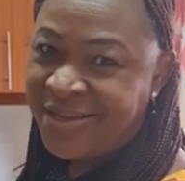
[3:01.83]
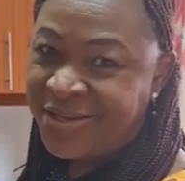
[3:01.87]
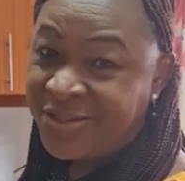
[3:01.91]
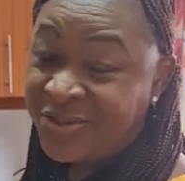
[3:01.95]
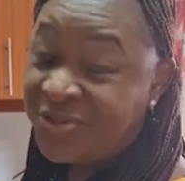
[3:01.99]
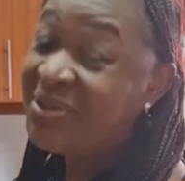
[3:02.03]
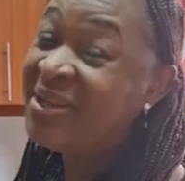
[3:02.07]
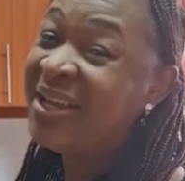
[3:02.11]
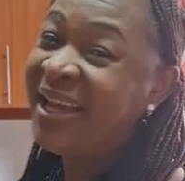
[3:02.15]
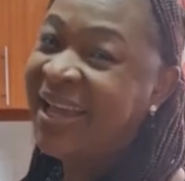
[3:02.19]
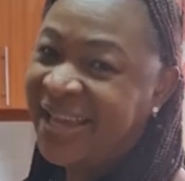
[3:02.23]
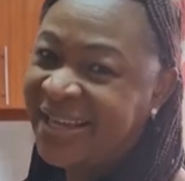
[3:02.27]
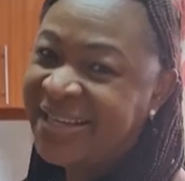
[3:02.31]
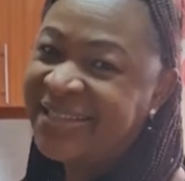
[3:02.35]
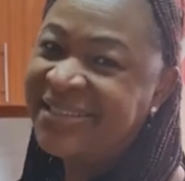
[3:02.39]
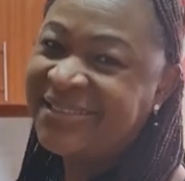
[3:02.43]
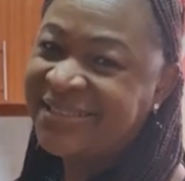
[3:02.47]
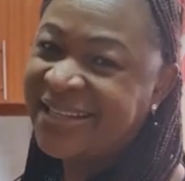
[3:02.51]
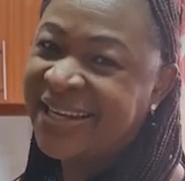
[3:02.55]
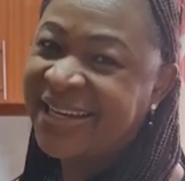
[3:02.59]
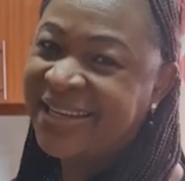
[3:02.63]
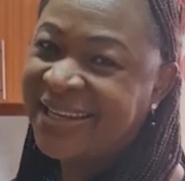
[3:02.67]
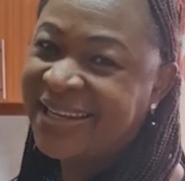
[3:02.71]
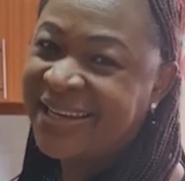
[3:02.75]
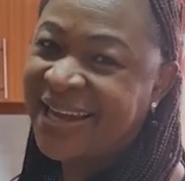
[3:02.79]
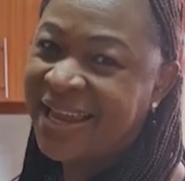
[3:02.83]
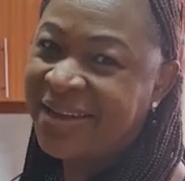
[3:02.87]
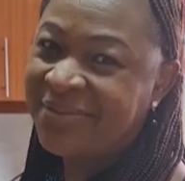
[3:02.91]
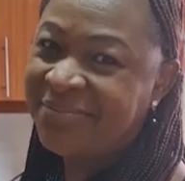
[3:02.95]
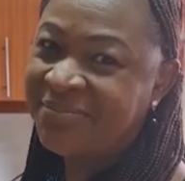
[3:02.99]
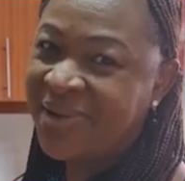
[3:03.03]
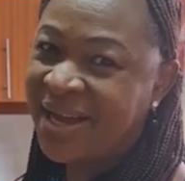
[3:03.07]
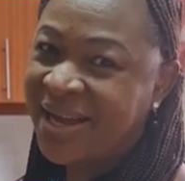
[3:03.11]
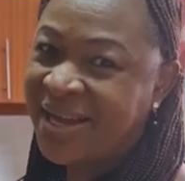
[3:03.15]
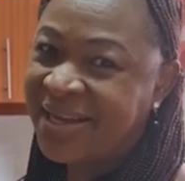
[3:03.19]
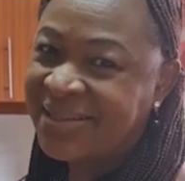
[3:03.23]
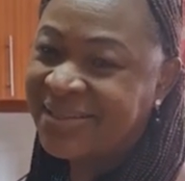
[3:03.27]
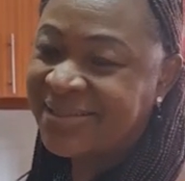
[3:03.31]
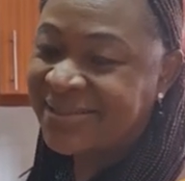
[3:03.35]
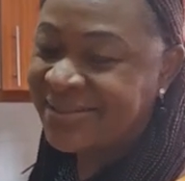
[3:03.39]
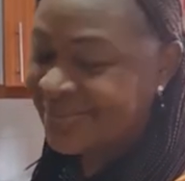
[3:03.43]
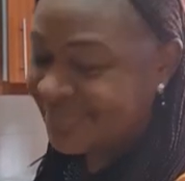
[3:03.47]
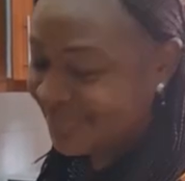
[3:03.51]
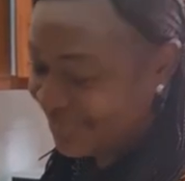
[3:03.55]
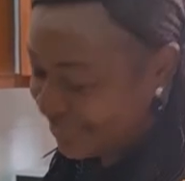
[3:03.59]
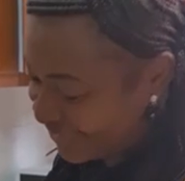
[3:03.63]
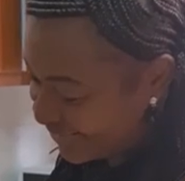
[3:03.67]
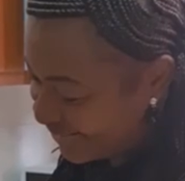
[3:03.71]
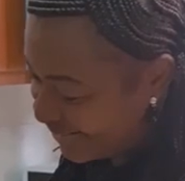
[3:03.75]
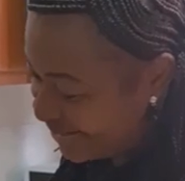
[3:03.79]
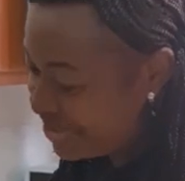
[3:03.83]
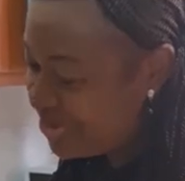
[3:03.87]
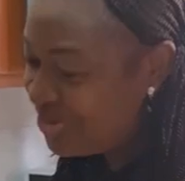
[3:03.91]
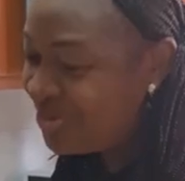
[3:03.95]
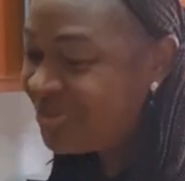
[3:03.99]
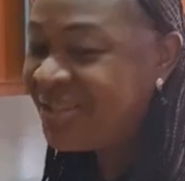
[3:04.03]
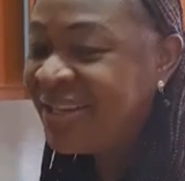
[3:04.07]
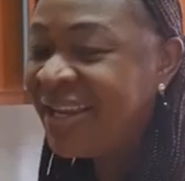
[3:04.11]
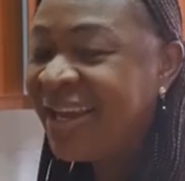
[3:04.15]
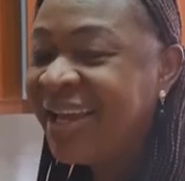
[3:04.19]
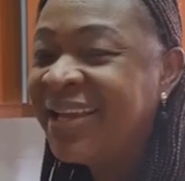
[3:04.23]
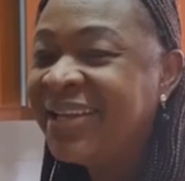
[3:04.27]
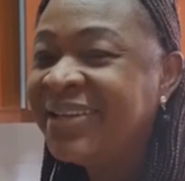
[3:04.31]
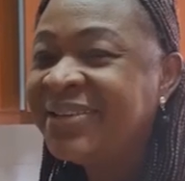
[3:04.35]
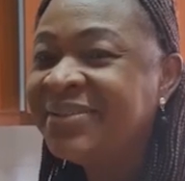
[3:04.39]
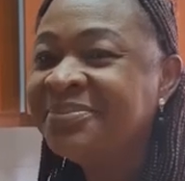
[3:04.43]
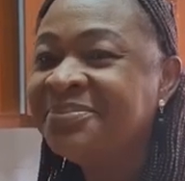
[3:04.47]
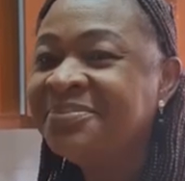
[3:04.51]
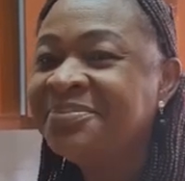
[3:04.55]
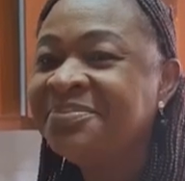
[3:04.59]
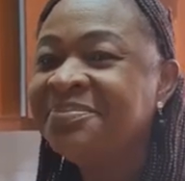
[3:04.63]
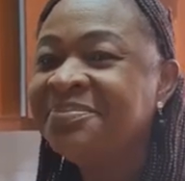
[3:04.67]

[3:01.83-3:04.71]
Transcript: to the ancient landmarks. See you then.